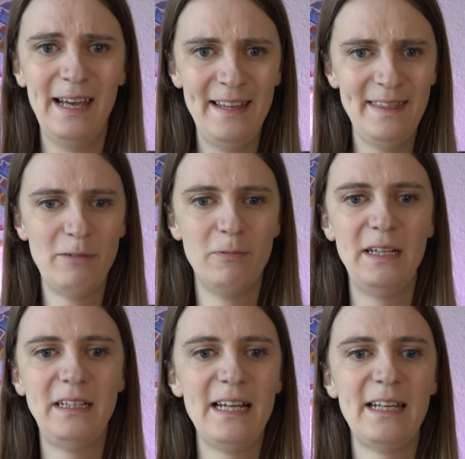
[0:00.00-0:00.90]
and that
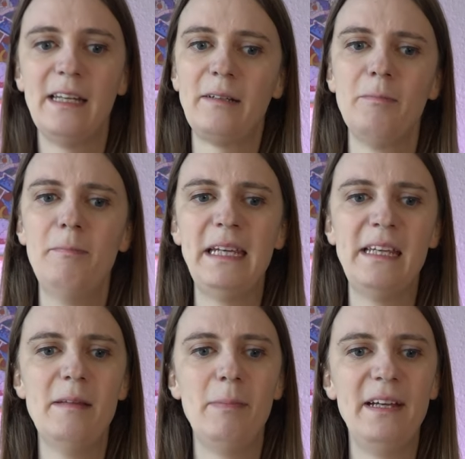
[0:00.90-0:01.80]
way kind of like
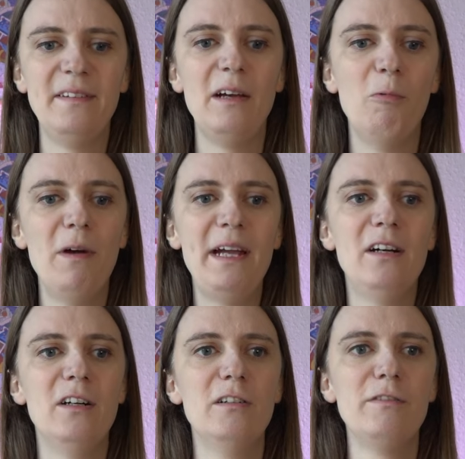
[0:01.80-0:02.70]
making the players aware
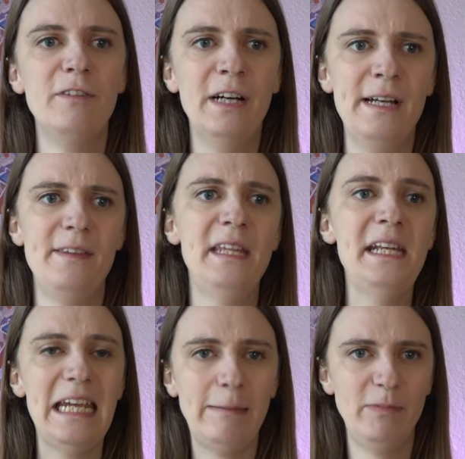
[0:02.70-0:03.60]
of the
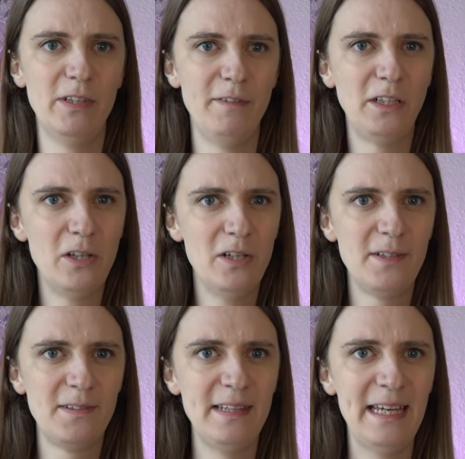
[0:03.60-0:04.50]
names of the
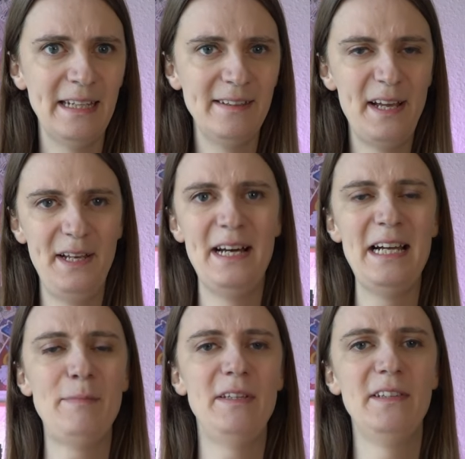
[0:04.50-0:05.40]
gods and their
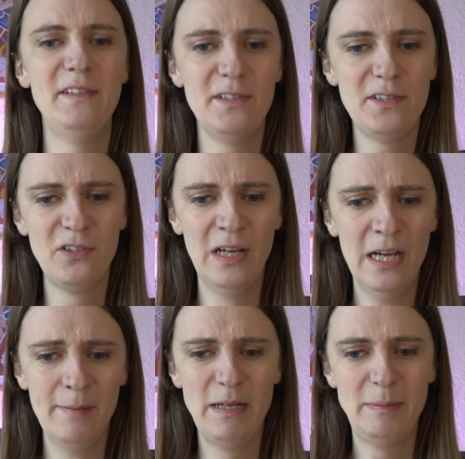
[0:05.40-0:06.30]
alignments and such.
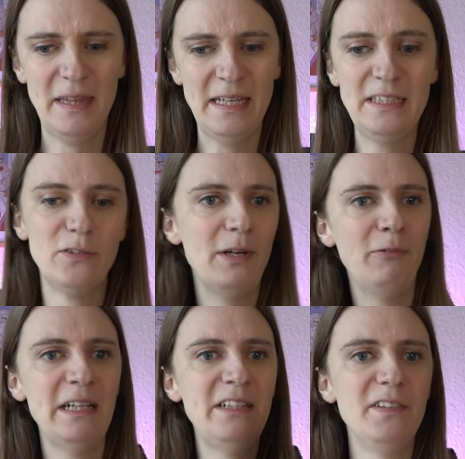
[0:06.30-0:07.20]
Maybe they need to
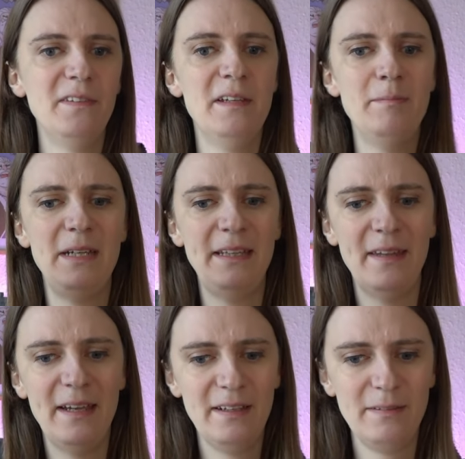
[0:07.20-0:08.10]
arrange them in
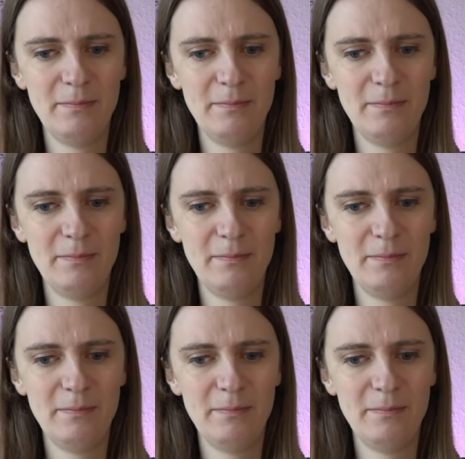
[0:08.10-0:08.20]
their